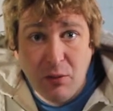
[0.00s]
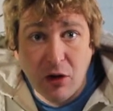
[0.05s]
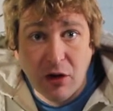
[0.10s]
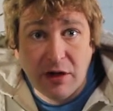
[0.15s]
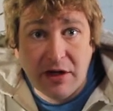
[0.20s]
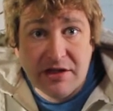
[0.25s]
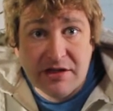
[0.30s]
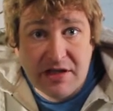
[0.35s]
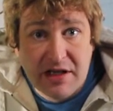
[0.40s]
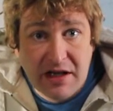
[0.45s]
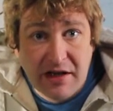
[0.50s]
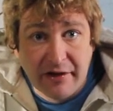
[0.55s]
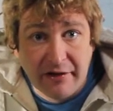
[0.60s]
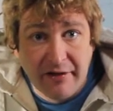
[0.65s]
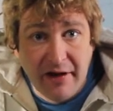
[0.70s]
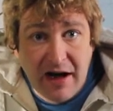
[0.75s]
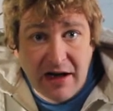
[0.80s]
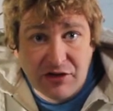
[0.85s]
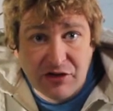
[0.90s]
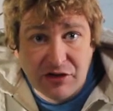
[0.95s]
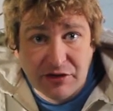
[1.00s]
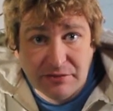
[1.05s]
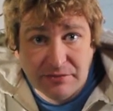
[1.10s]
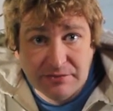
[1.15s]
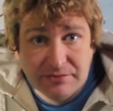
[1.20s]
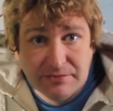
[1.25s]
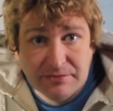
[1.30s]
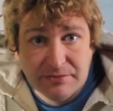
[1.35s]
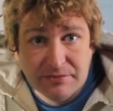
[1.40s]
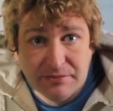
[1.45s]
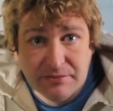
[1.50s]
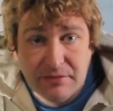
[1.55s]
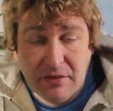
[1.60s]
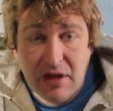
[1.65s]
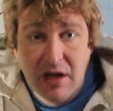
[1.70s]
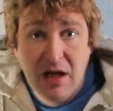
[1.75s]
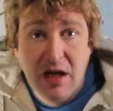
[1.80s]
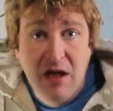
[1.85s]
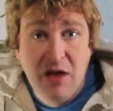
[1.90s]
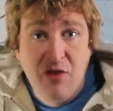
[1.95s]
work is the interaction.
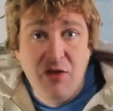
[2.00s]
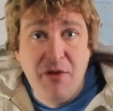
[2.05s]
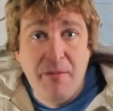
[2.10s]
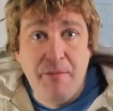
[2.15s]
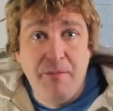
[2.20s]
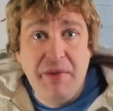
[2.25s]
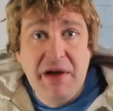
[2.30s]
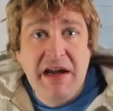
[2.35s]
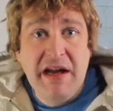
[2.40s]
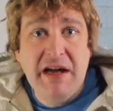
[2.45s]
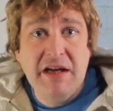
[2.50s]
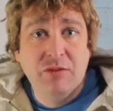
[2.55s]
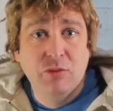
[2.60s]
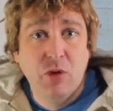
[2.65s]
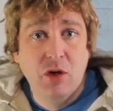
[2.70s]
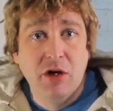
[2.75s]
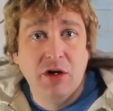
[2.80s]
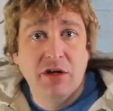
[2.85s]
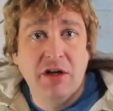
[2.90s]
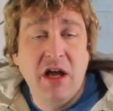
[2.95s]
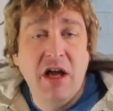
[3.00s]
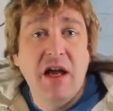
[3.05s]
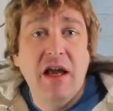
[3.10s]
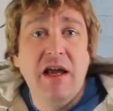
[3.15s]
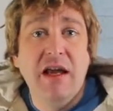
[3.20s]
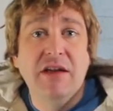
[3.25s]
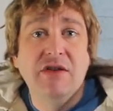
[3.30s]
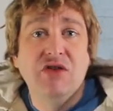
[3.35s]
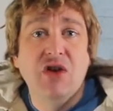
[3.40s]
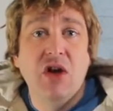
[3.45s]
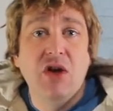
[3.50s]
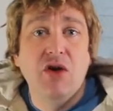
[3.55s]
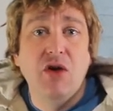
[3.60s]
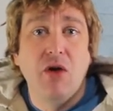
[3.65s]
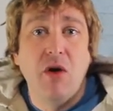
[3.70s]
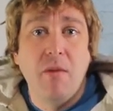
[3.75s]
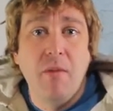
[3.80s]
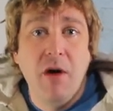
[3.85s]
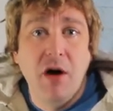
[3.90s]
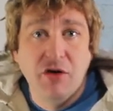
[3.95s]
The being work is
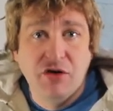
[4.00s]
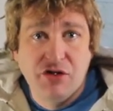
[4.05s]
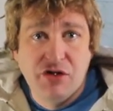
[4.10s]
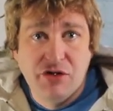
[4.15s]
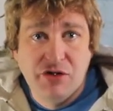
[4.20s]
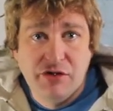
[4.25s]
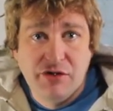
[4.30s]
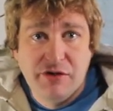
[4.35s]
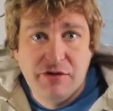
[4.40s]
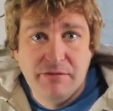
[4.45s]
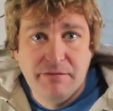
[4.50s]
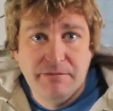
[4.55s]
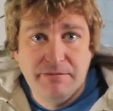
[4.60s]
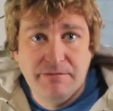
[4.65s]
your emotions.